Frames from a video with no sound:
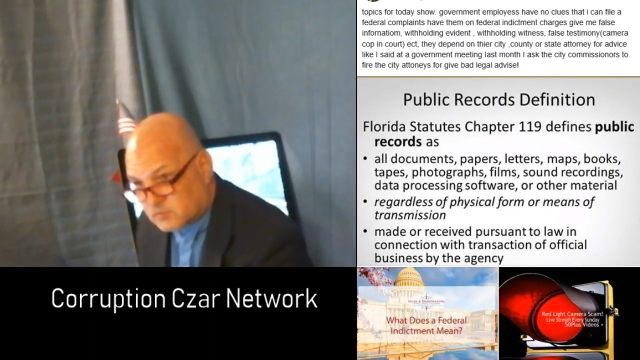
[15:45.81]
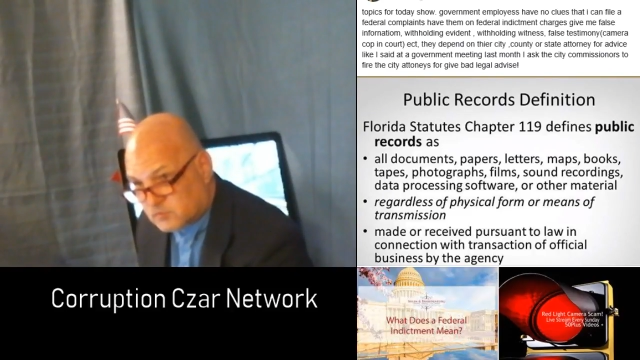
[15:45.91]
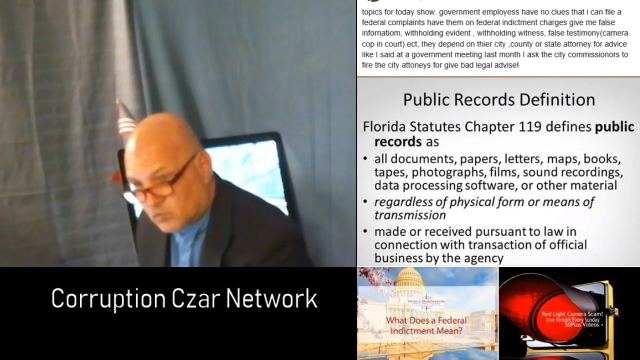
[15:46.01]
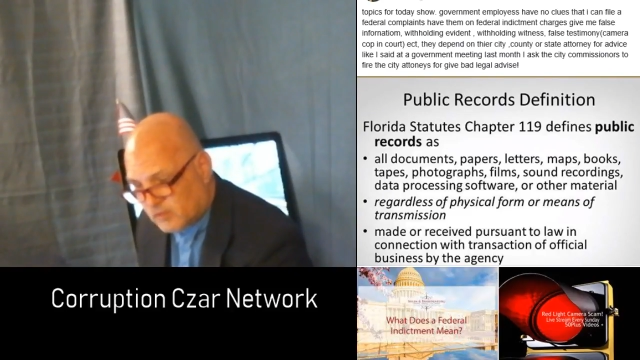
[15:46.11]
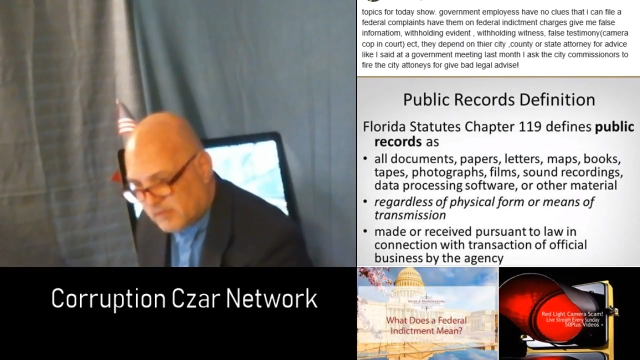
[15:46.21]

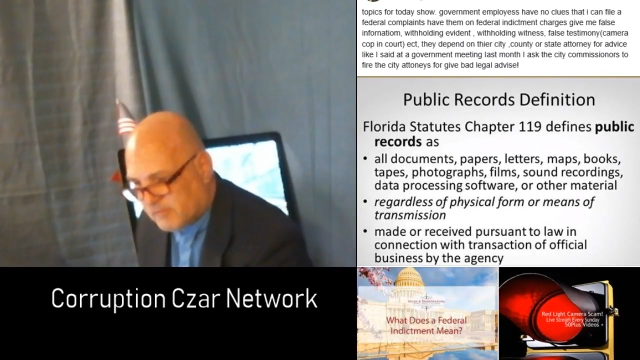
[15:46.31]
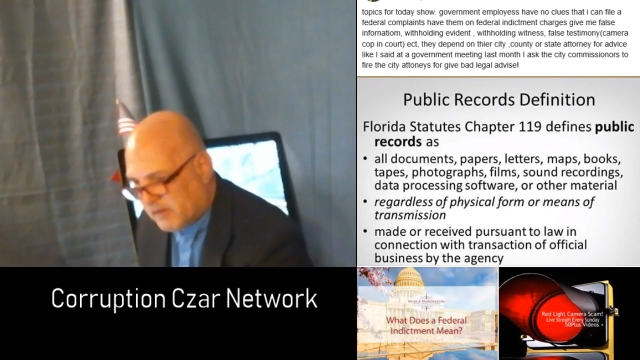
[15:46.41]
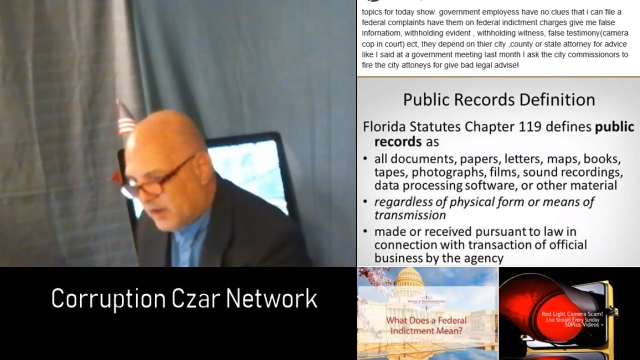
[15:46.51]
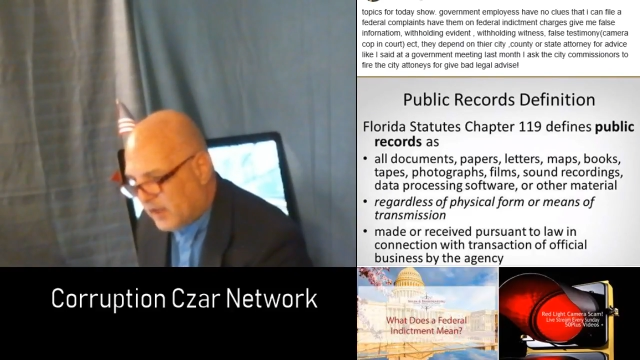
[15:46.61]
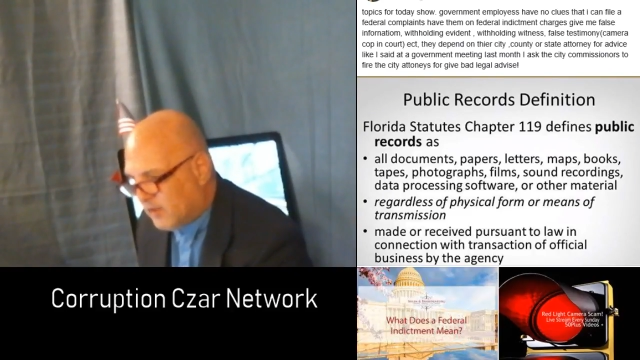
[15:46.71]
What do you mean
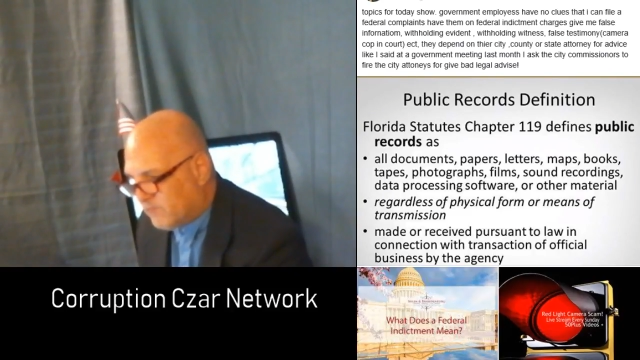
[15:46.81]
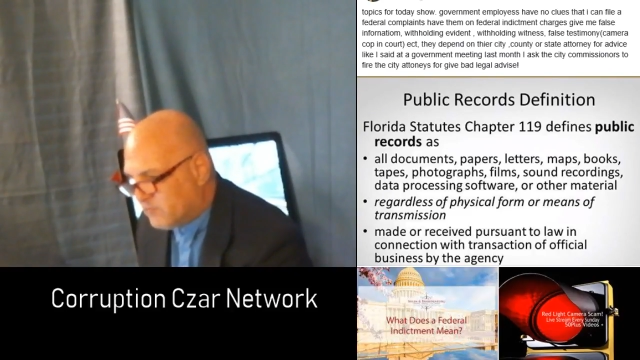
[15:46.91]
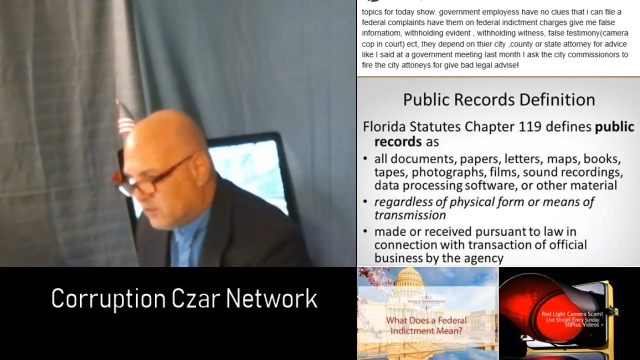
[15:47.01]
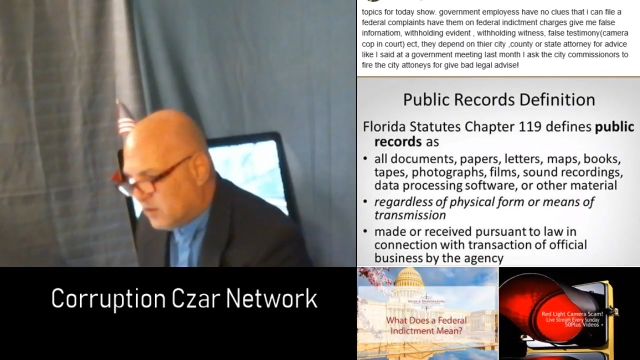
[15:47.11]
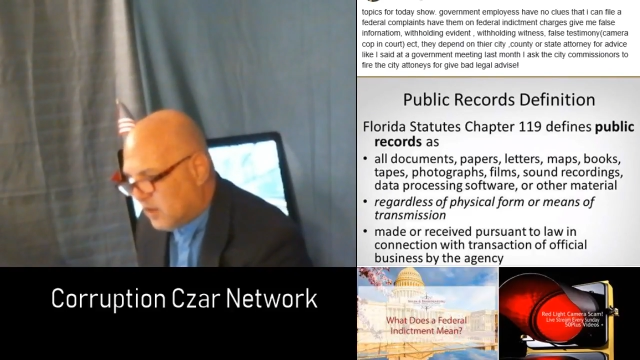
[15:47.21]
by that?
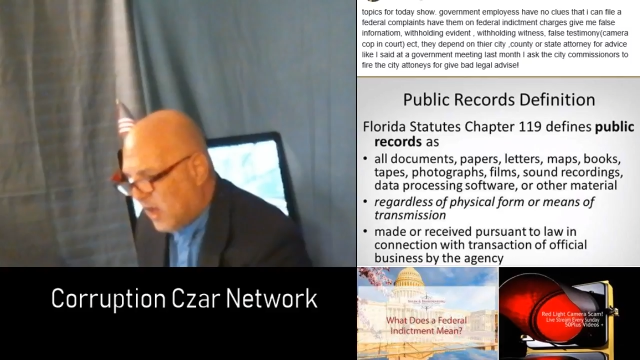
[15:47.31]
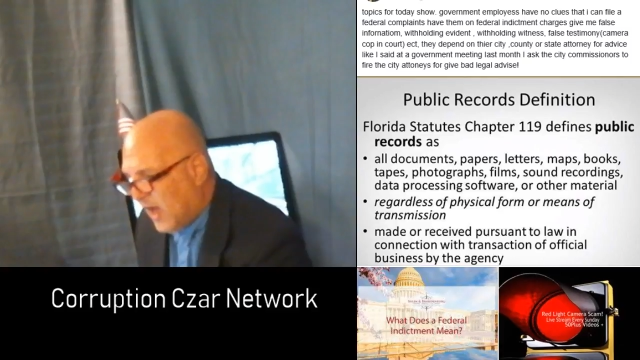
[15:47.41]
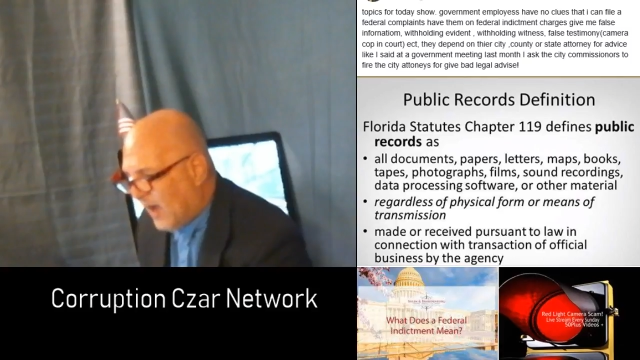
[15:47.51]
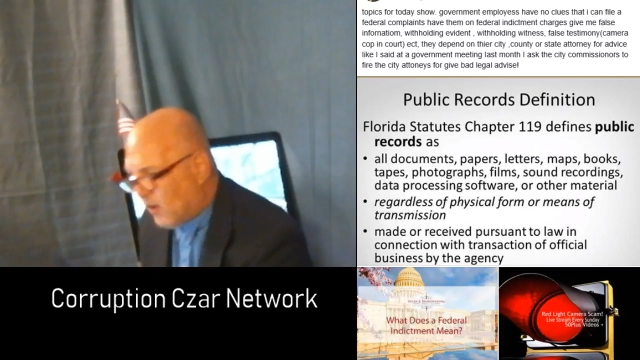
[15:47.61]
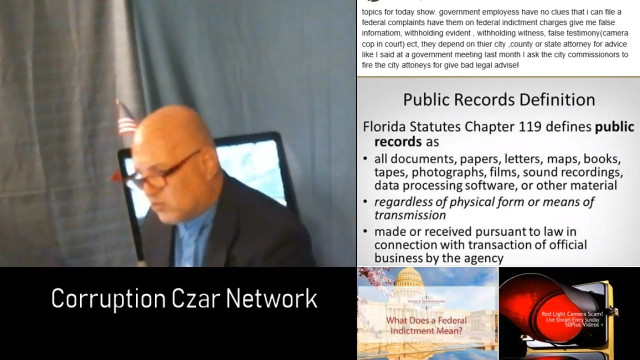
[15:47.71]

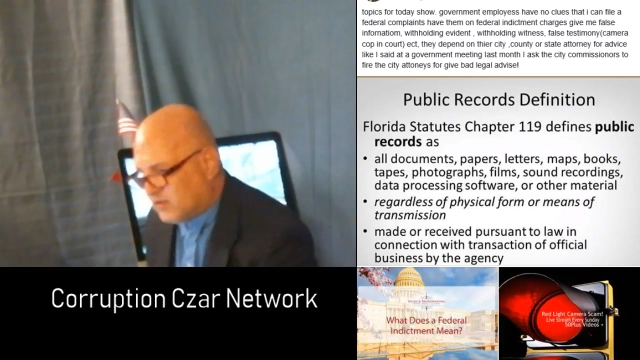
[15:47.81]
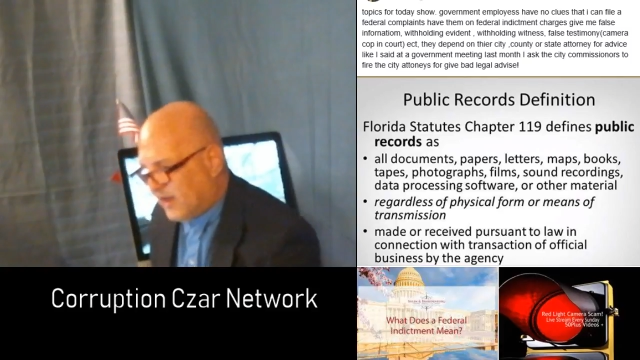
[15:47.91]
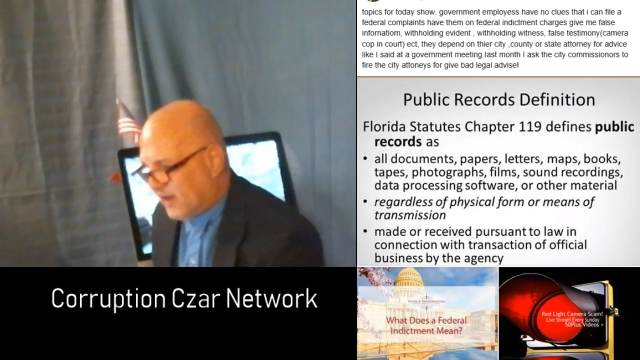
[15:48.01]
I go tag